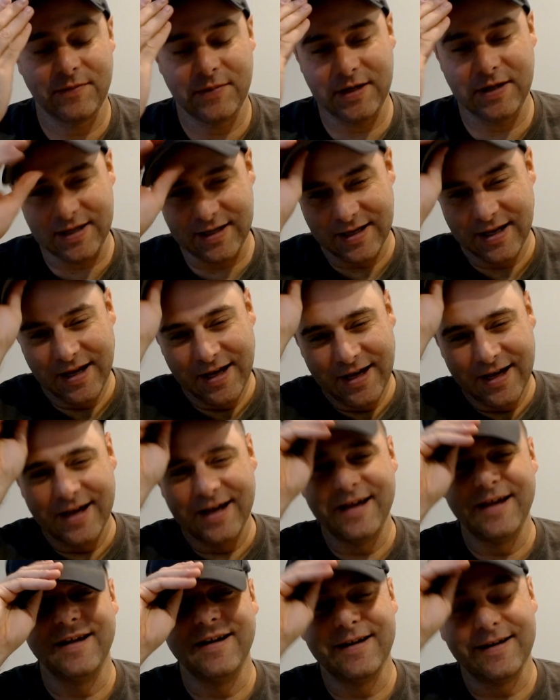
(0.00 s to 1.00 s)

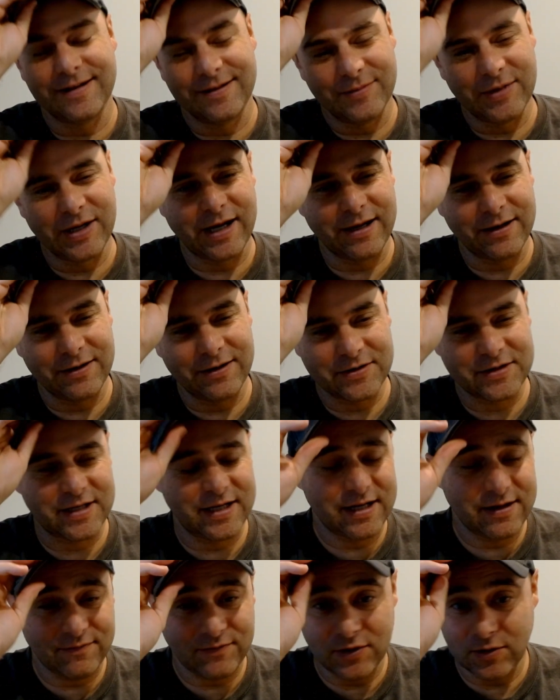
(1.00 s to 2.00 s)
But I
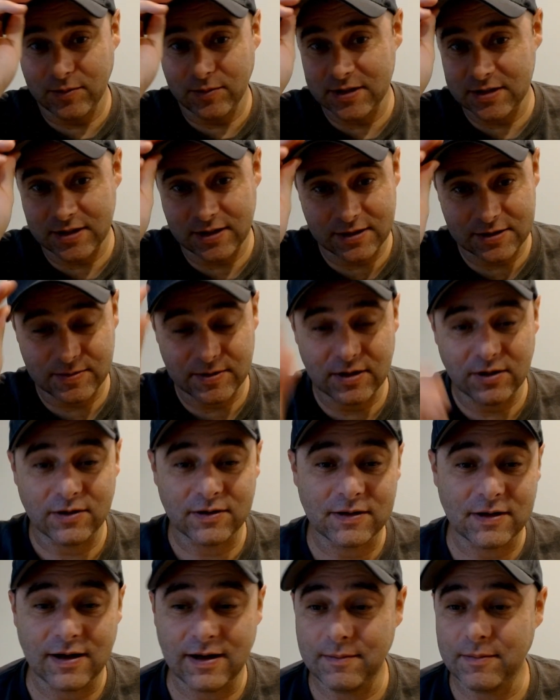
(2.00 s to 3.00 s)
understand if nobody's here. It's been a
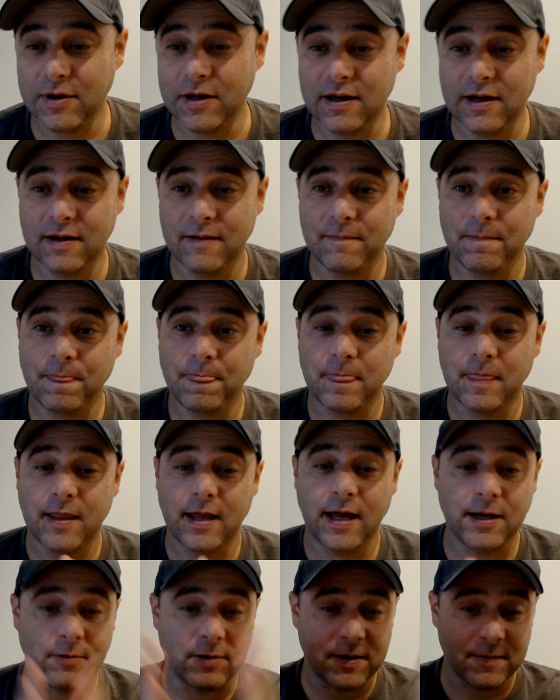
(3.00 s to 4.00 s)
long time. But
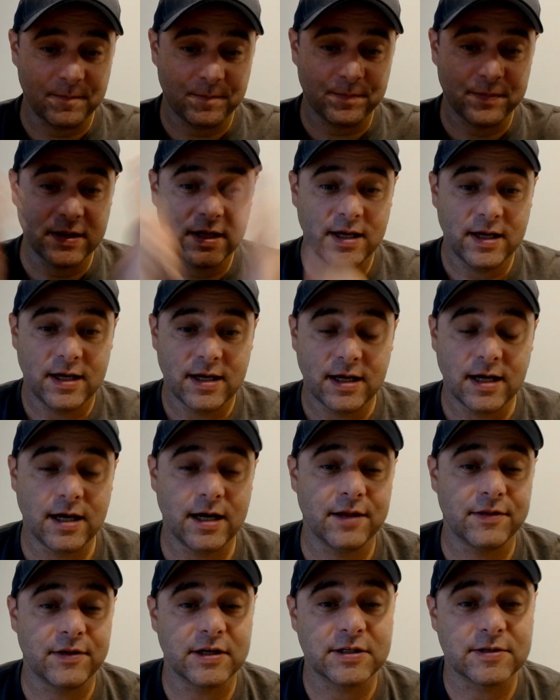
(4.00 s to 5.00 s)
anyway,
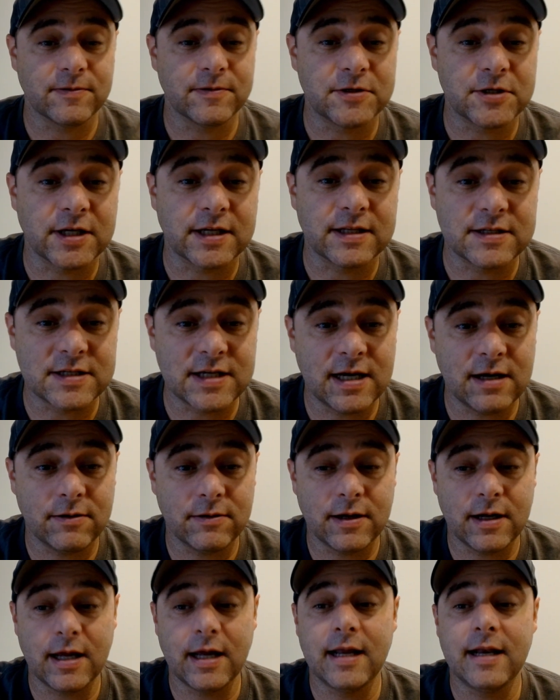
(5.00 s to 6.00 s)
thanks for checking this
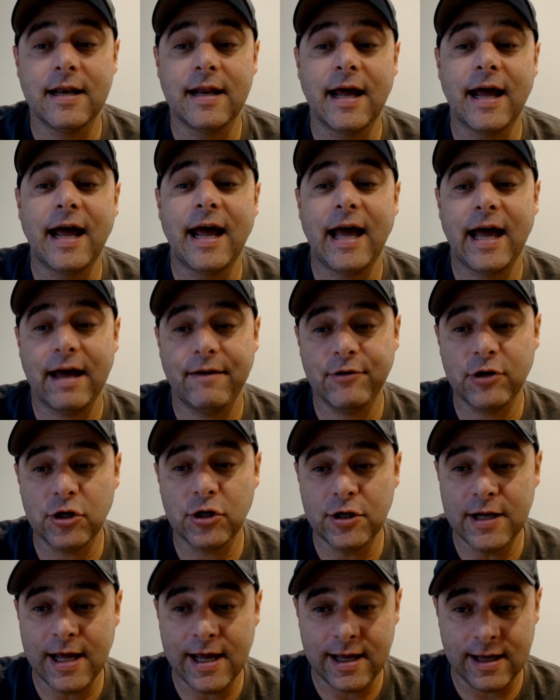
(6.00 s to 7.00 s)
out, and have a
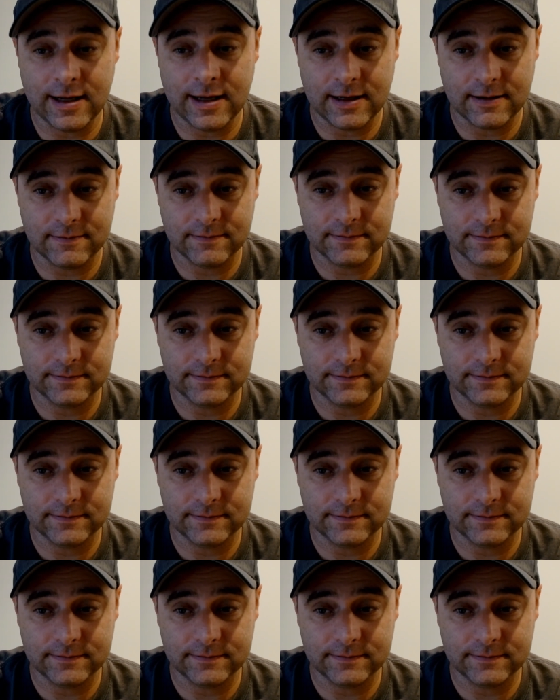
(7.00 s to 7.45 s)
good day.